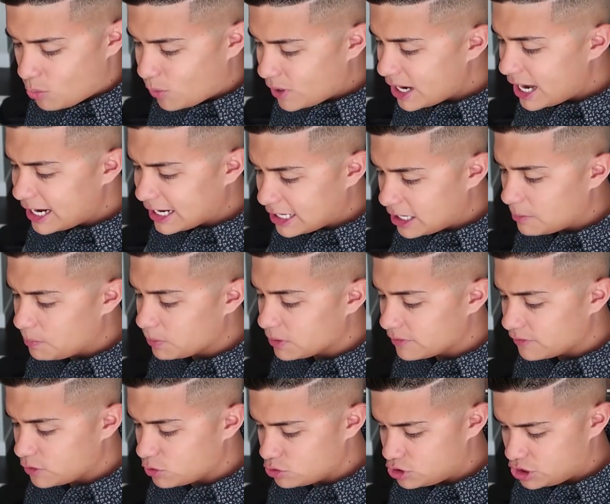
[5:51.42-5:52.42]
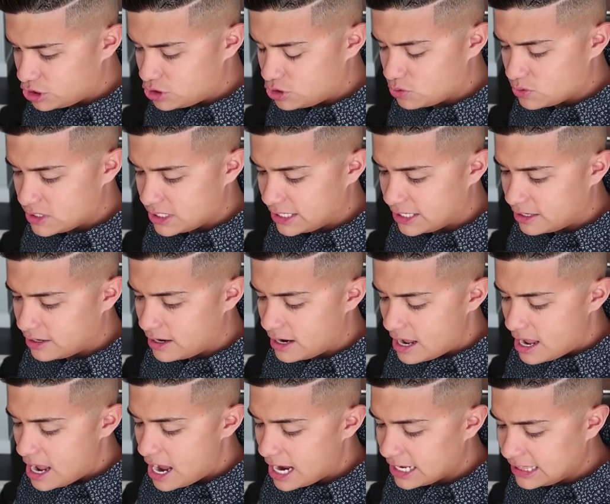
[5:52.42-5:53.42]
We got a couple of Gucci shoes in here.